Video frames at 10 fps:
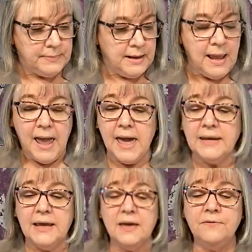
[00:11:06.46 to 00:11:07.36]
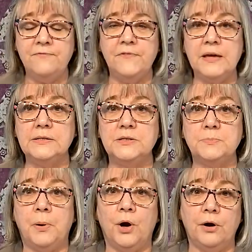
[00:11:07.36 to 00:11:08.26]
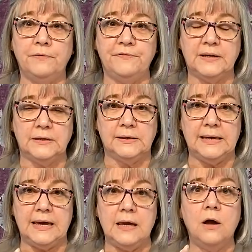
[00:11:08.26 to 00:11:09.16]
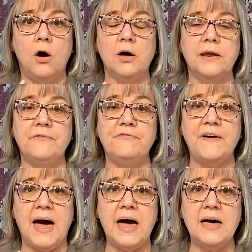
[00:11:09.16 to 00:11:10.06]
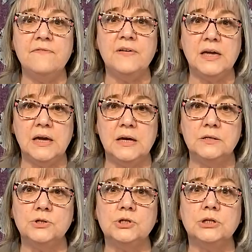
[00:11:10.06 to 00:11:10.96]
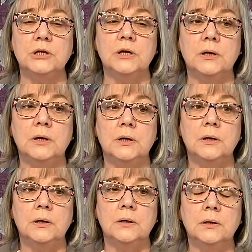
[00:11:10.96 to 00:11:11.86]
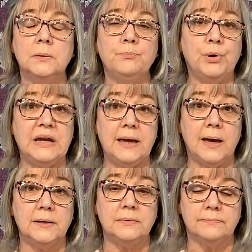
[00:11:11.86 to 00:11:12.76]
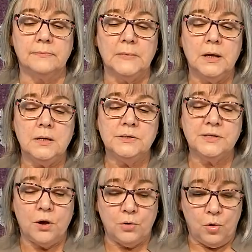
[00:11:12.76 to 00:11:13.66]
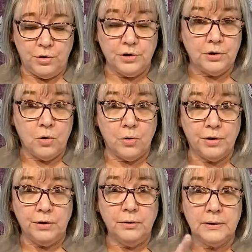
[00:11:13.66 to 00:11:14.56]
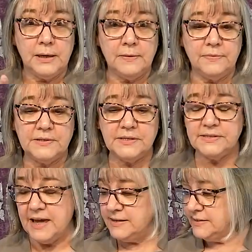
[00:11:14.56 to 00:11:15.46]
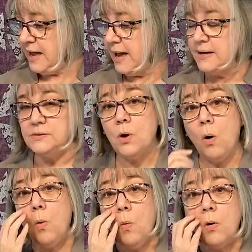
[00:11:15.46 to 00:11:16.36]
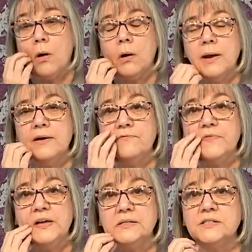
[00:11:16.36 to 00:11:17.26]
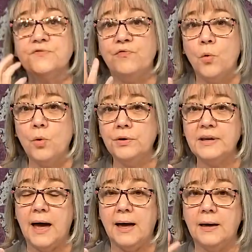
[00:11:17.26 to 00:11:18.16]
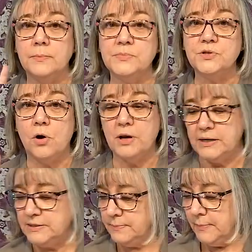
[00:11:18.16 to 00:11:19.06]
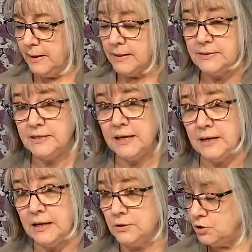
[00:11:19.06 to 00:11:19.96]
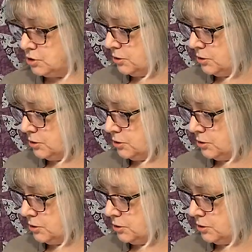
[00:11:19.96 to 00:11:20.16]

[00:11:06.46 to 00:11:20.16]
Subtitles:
and it fits perfectly on a 5-inch pre-cut. So corner to corner, this is that size. Or it fits 4 times on a 10-inch